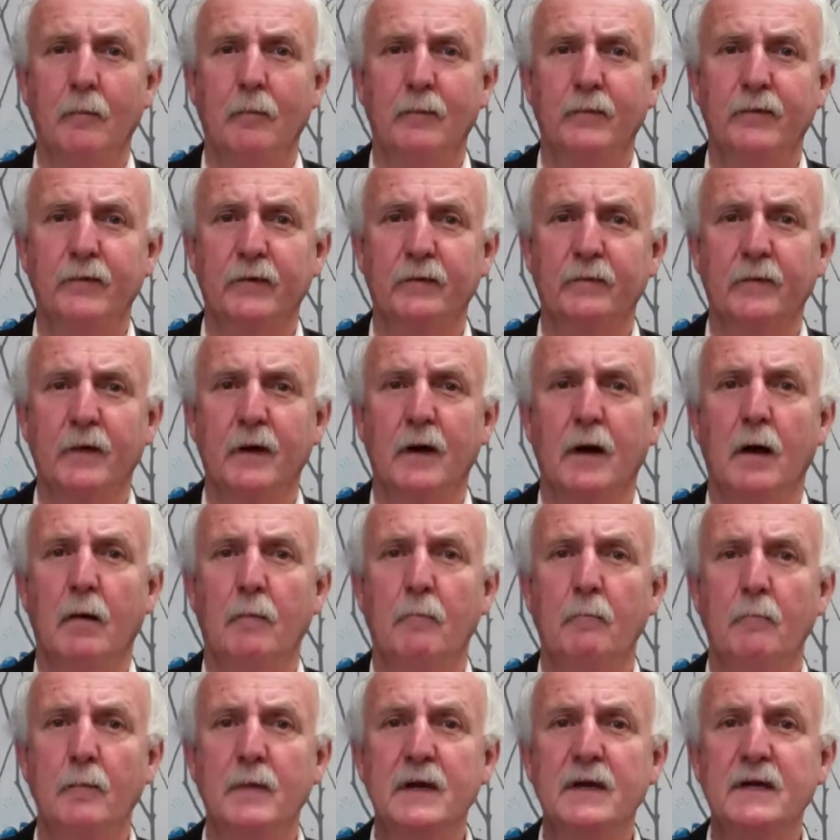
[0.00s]
sort of
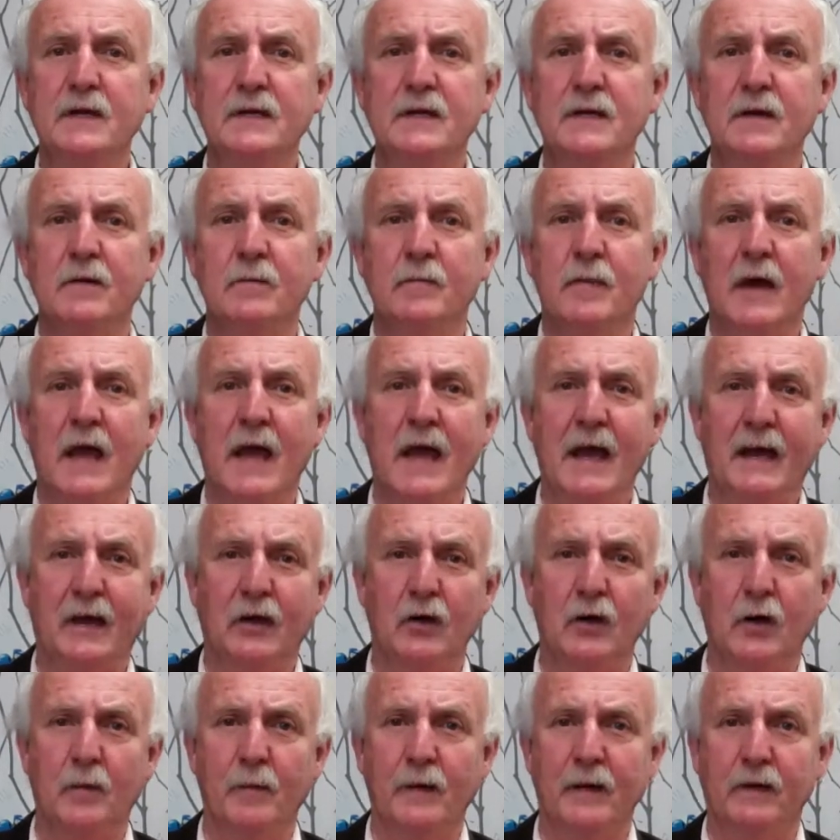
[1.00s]
medium
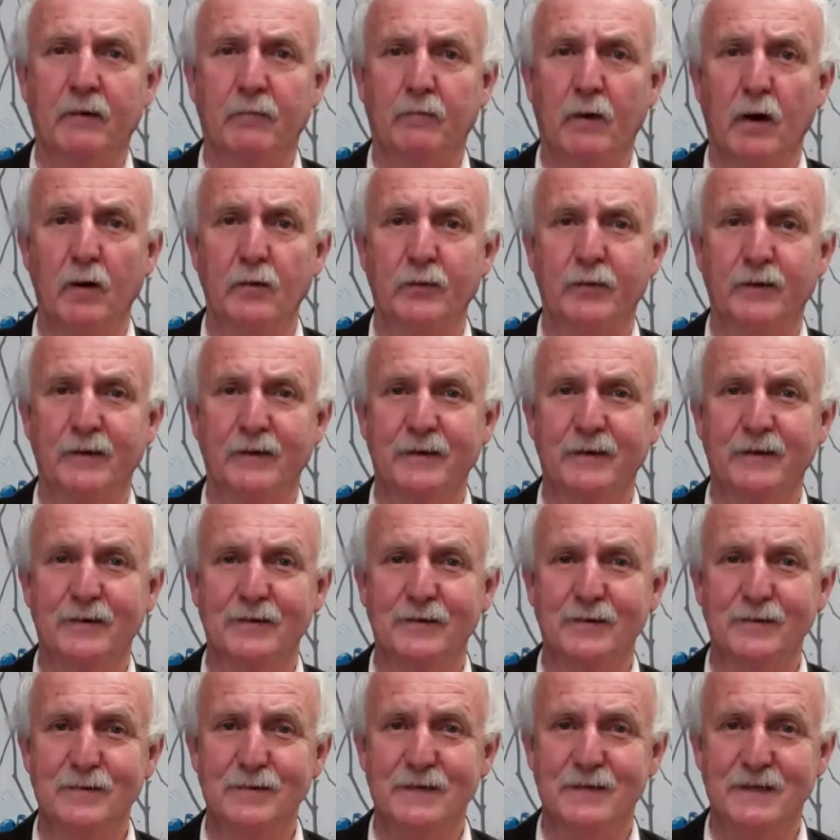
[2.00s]
economic growth in the
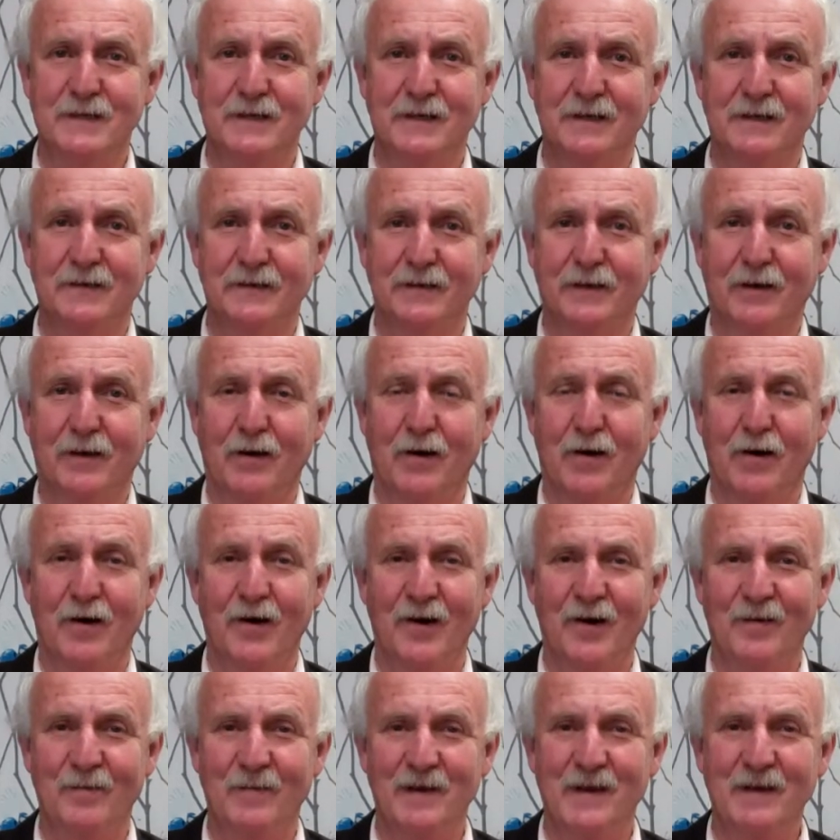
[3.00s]
New Zealand
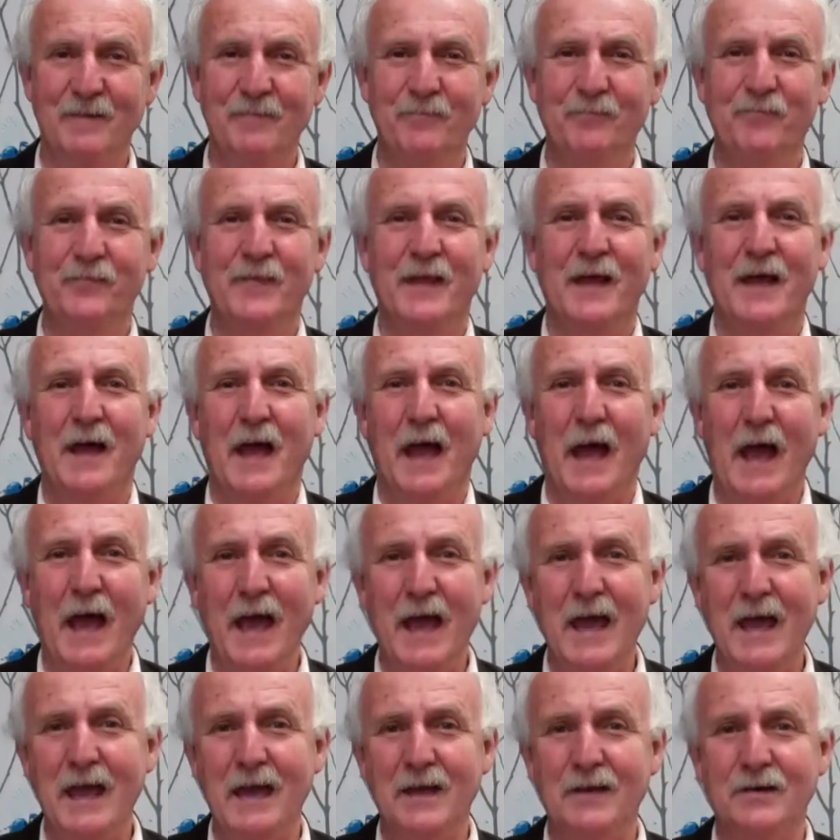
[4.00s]
economy,
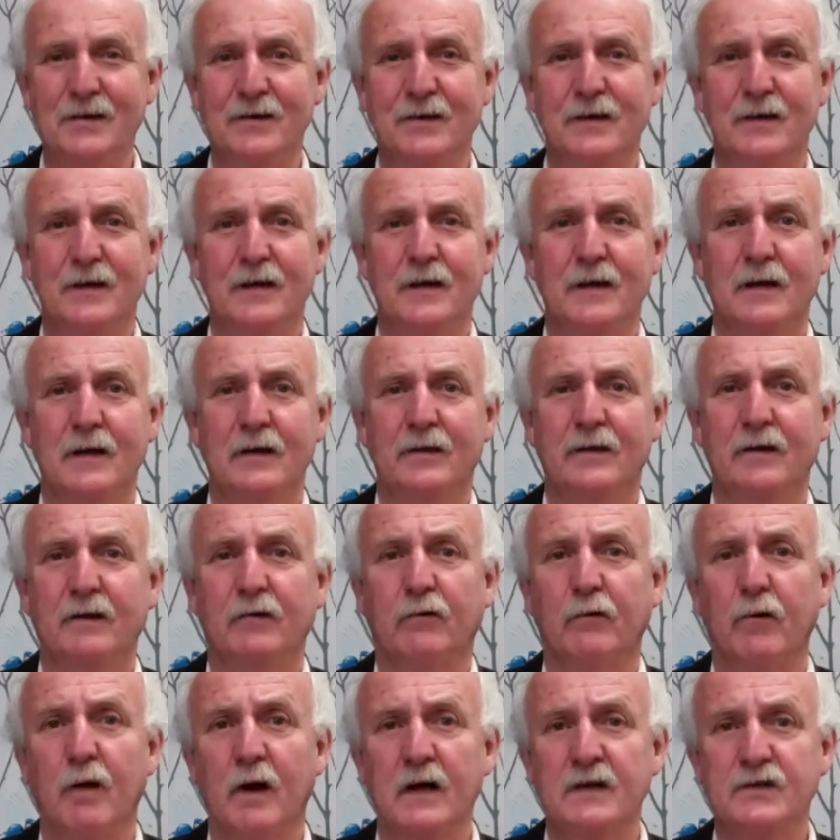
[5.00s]
and the
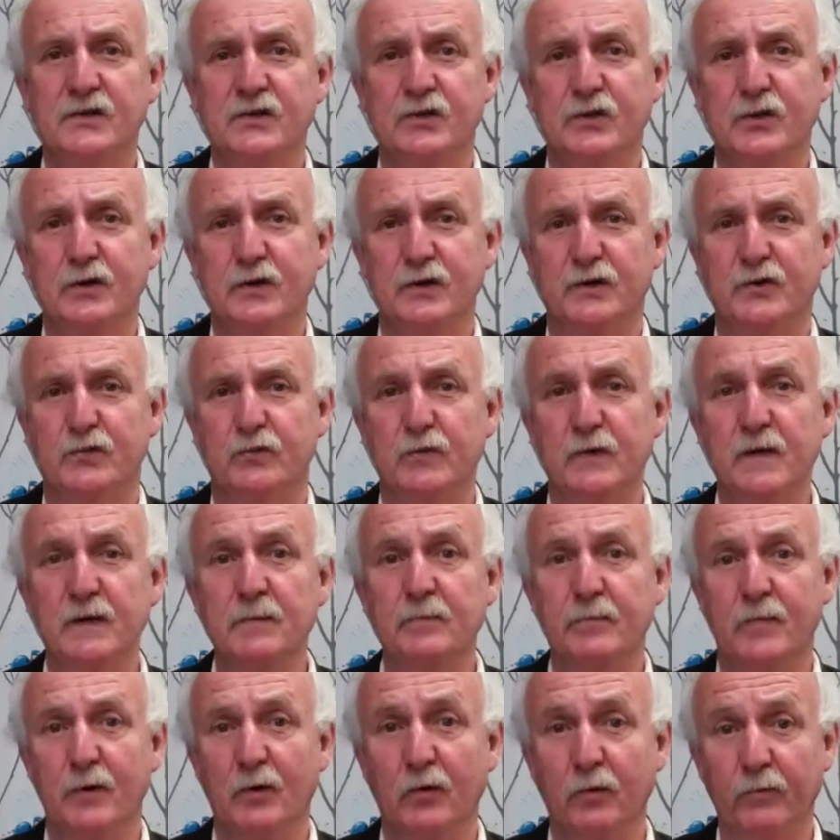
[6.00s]
Christchurch
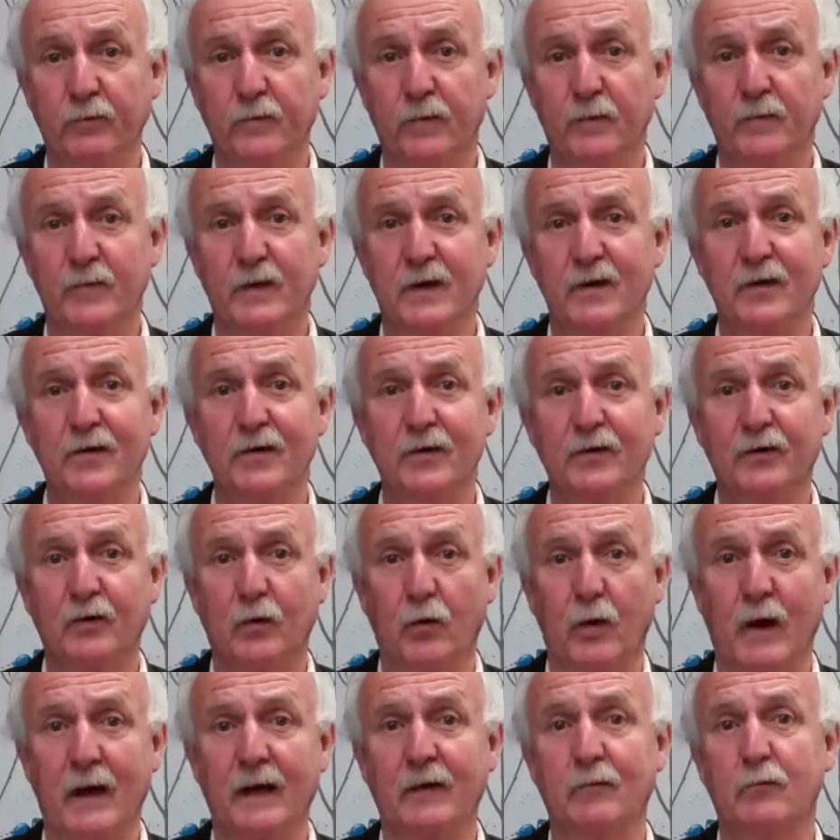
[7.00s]
rebuild from the
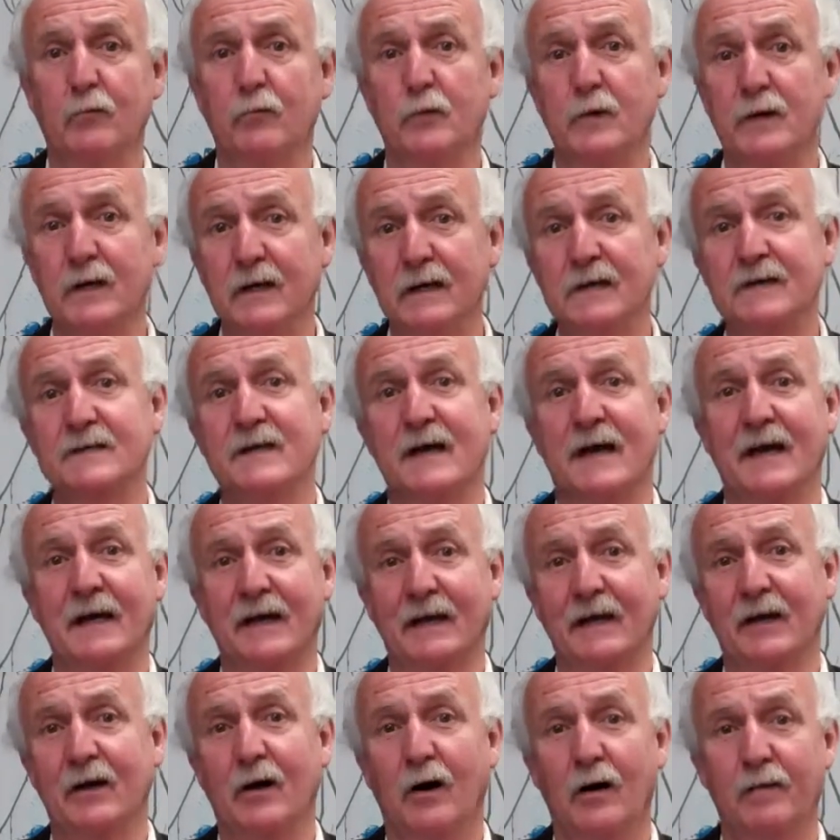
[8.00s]
earthquake really
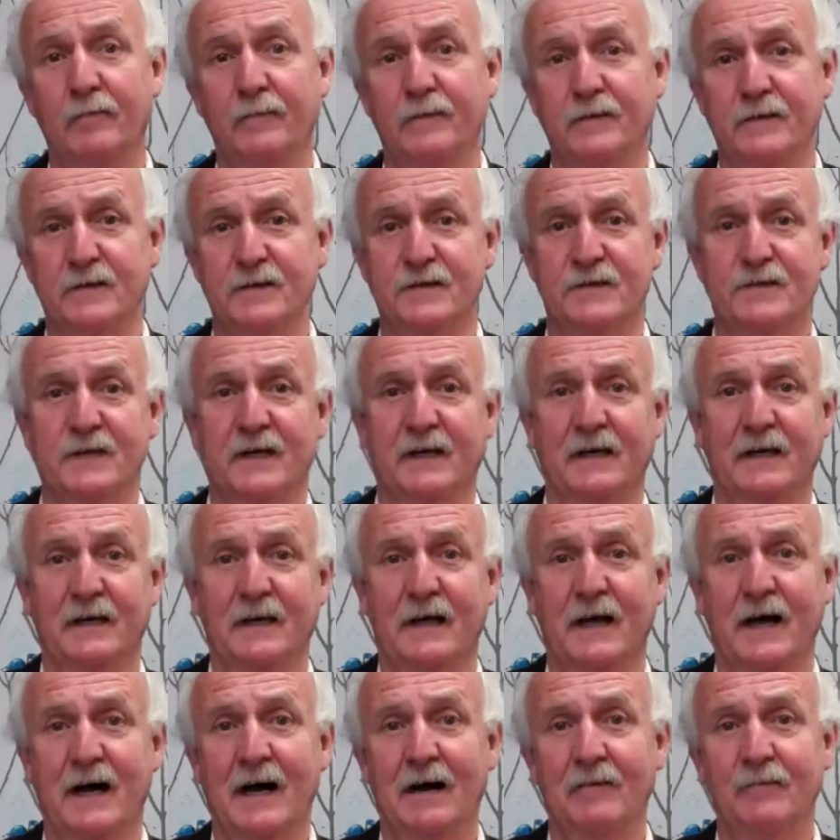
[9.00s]
taking off in the second
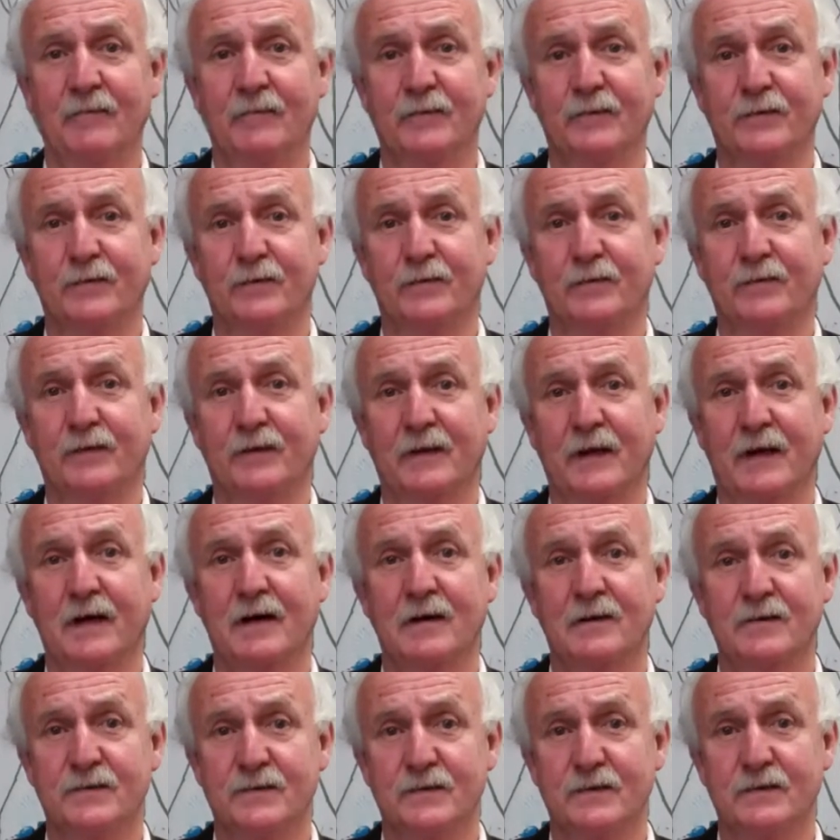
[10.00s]
half of
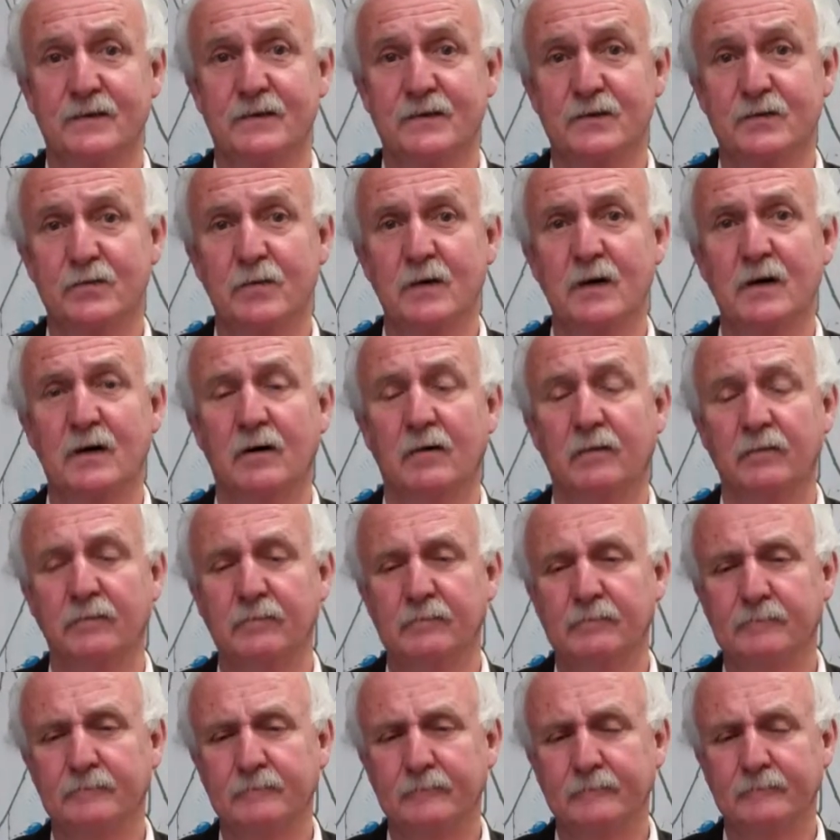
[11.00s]
2012.
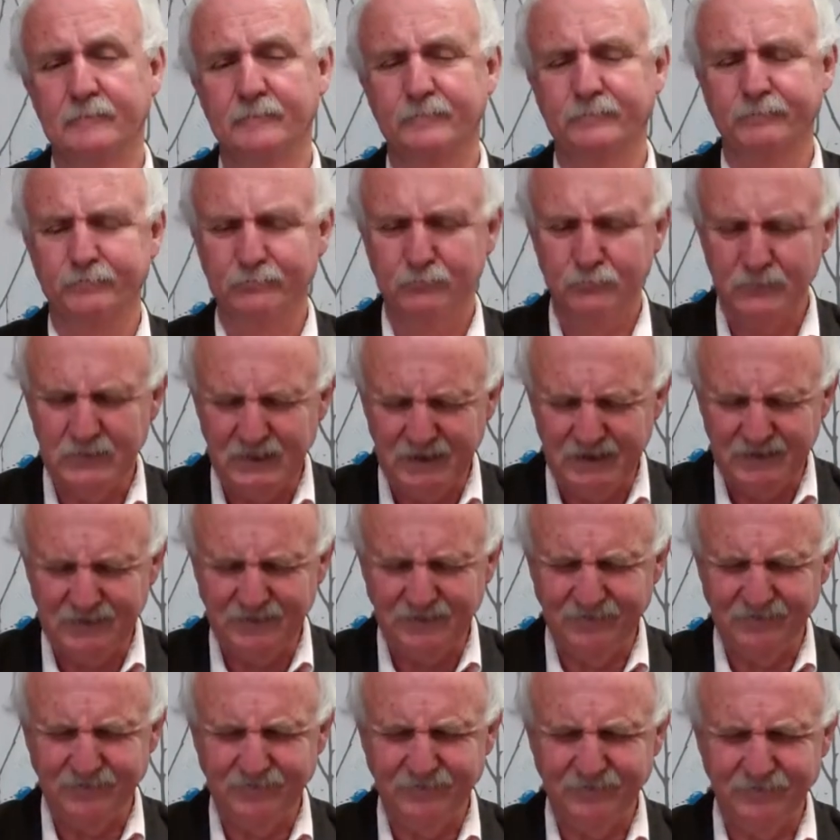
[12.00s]

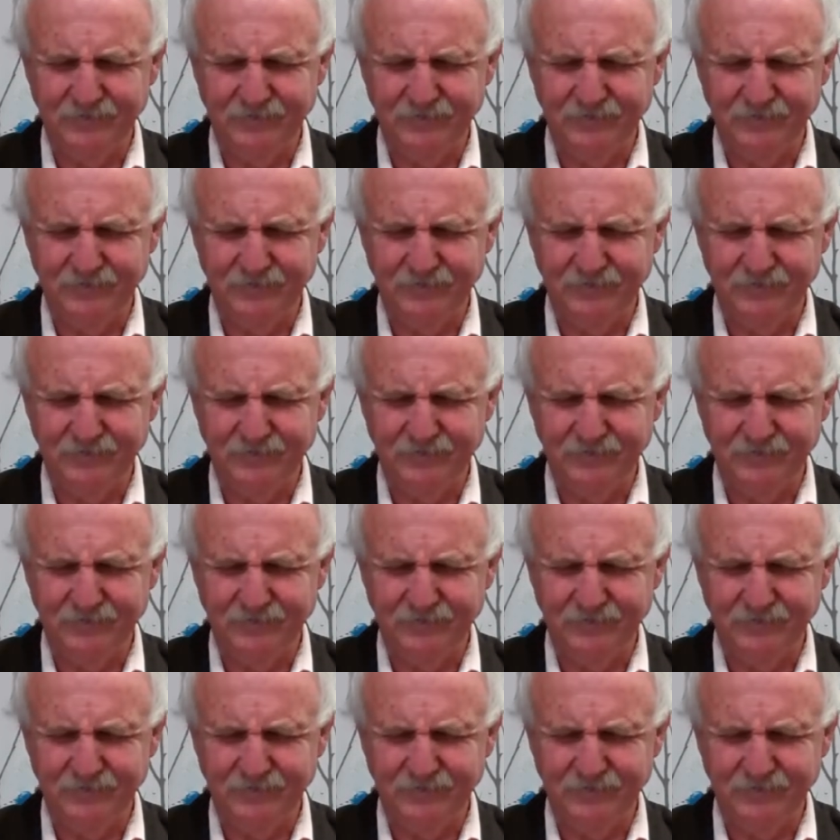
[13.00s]
Well,